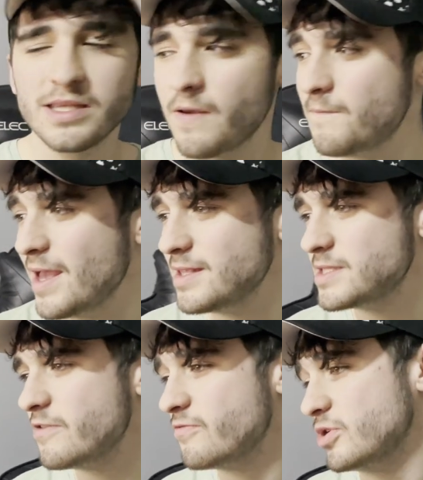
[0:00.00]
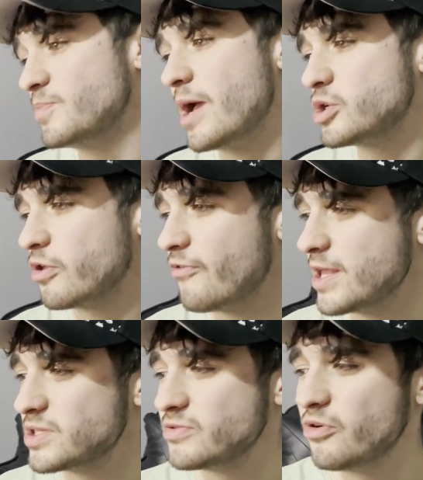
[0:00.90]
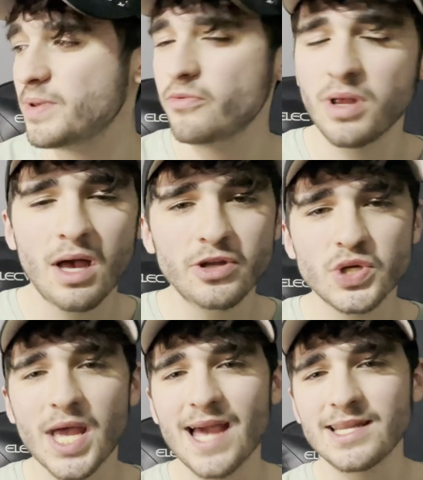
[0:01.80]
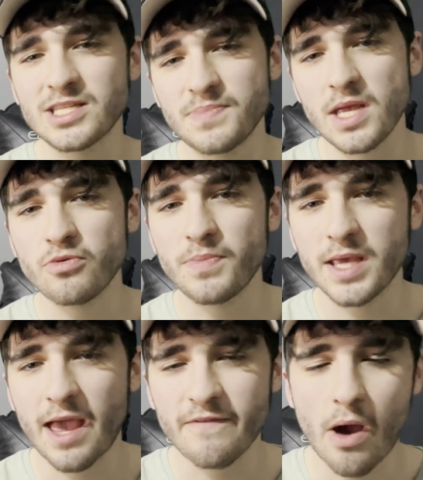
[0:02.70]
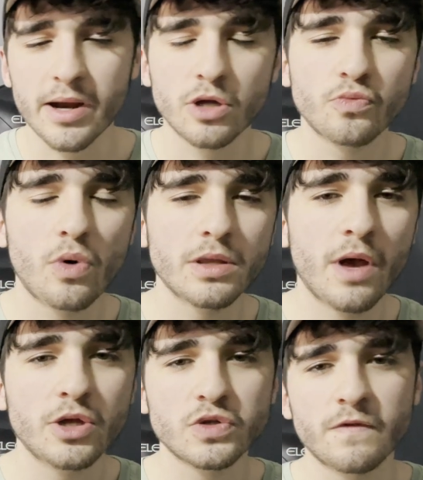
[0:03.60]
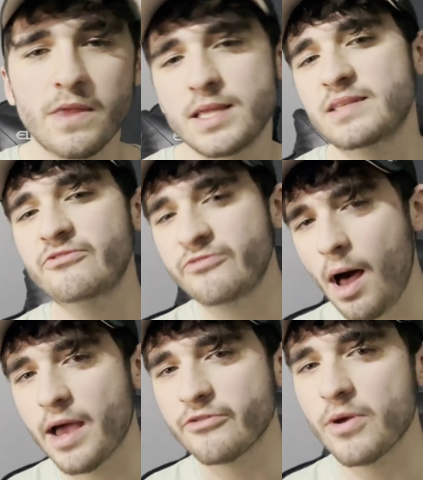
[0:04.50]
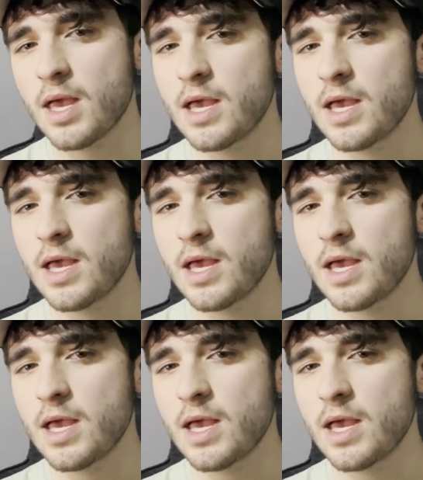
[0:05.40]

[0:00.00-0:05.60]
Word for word: defensive, well special defense will be 100, and his speed will be a very good 135.